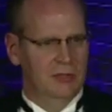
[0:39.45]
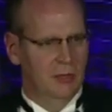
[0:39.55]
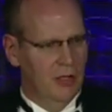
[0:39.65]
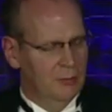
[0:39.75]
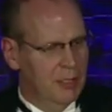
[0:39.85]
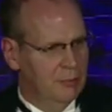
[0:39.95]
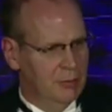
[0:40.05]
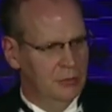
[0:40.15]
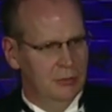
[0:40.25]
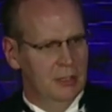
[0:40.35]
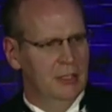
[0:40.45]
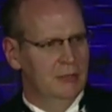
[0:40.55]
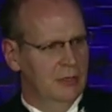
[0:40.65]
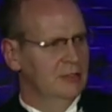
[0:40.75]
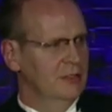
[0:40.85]
to all the people who really
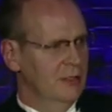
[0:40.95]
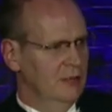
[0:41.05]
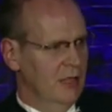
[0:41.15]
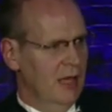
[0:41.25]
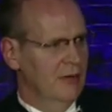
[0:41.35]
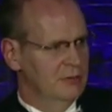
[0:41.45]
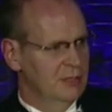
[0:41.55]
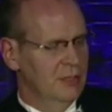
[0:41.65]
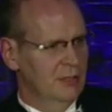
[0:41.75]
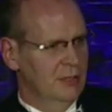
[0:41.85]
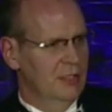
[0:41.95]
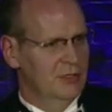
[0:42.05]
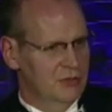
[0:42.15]
risked their lives here as